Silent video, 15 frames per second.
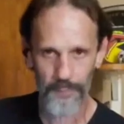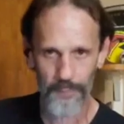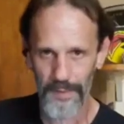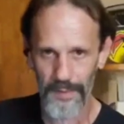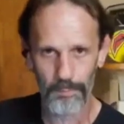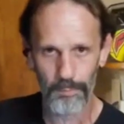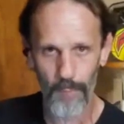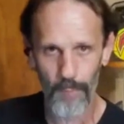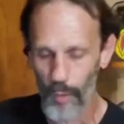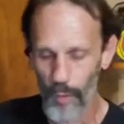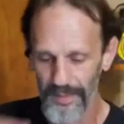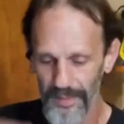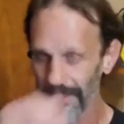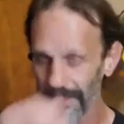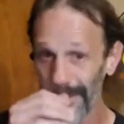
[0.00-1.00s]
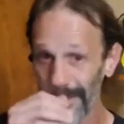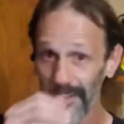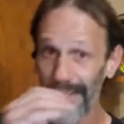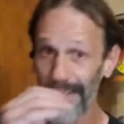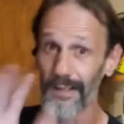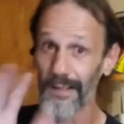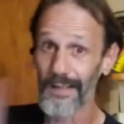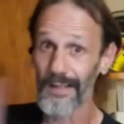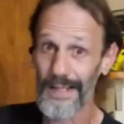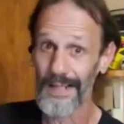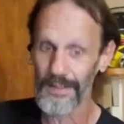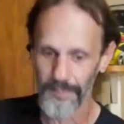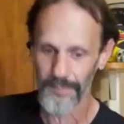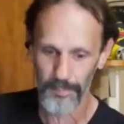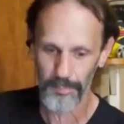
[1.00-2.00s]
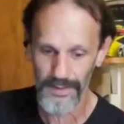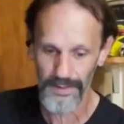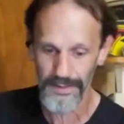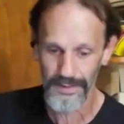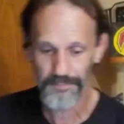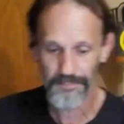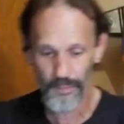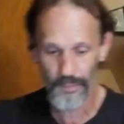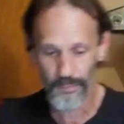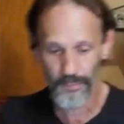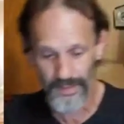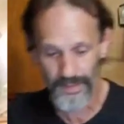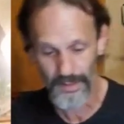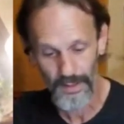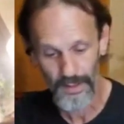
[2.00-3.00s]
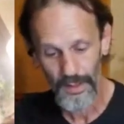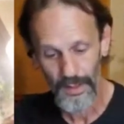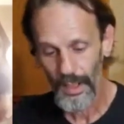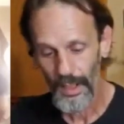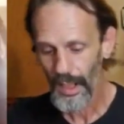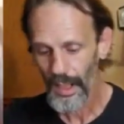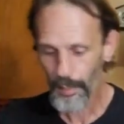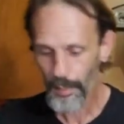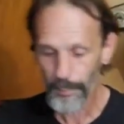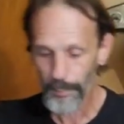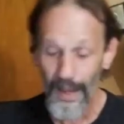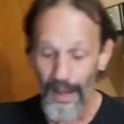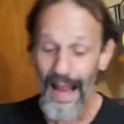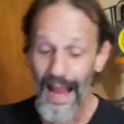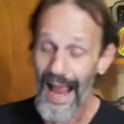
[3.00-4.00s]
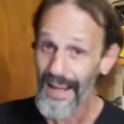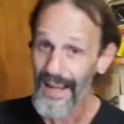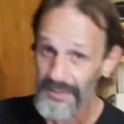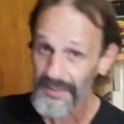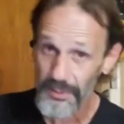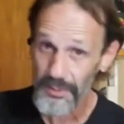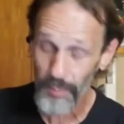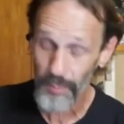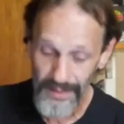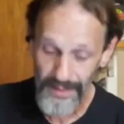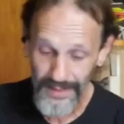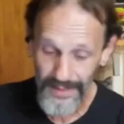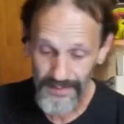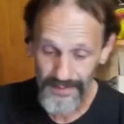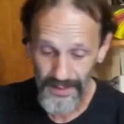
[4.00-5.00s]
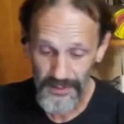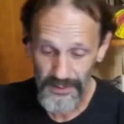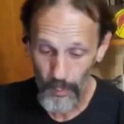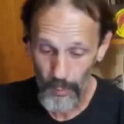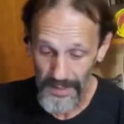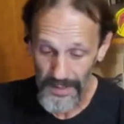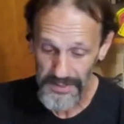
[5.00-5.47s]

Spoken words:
Ref Quinn moments, and there's been a lot of them, believe you me. But I actually want to get to these